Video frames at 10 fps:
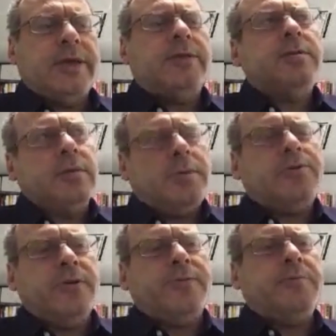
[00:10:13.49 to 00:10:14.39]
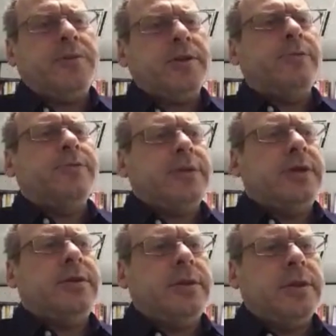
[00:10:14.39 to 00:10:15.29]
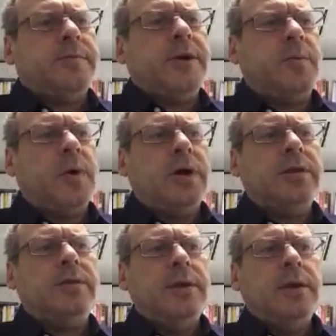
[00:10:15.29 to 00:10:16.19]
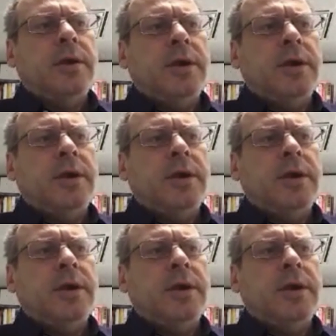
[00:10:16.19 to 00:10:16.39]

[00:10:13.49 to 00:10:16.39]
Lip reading: as Gorbachev himself says in his memoirs,